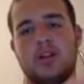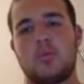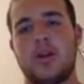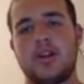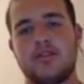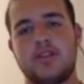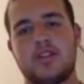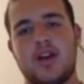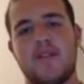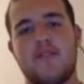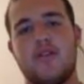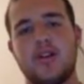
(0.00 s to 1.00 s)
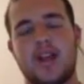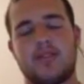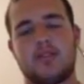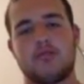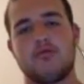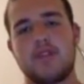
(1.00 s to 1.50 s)
when you're in term 4 and have
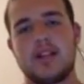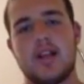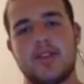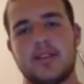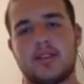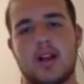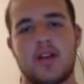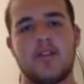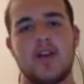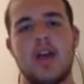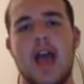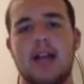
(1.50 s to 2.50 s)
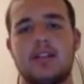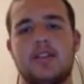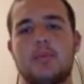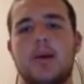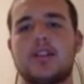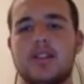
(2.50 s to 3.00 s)
to relearn the stuff. And
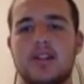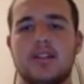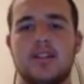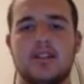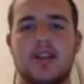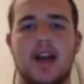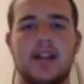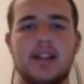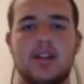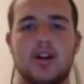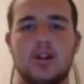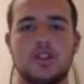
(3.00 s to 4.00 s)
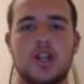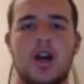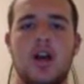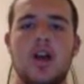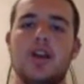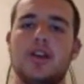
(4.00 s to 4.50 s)
especially in society and culture,
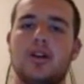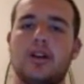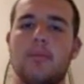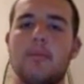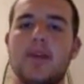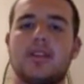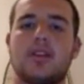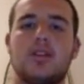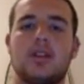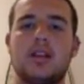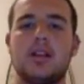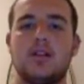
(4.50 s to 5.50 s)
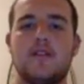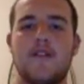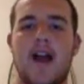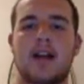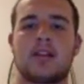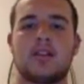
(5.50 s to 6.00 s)
you're gonna miss those little
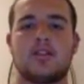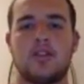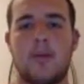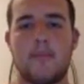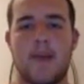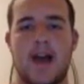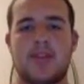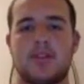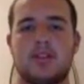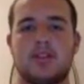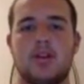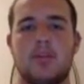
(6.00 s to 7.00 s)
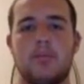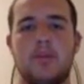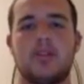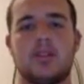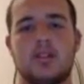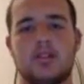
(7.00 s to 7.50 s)
facts. It's not maths, it's not
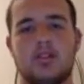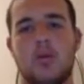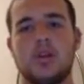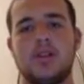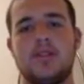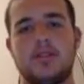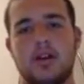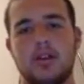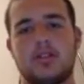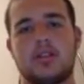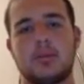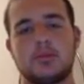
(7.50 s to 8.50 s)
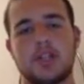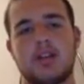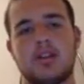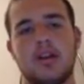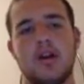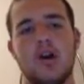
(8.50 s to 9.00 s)
business, it's not one of those
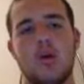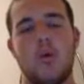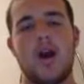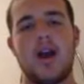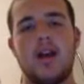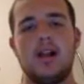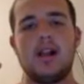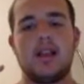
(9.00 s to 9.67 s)
subjects where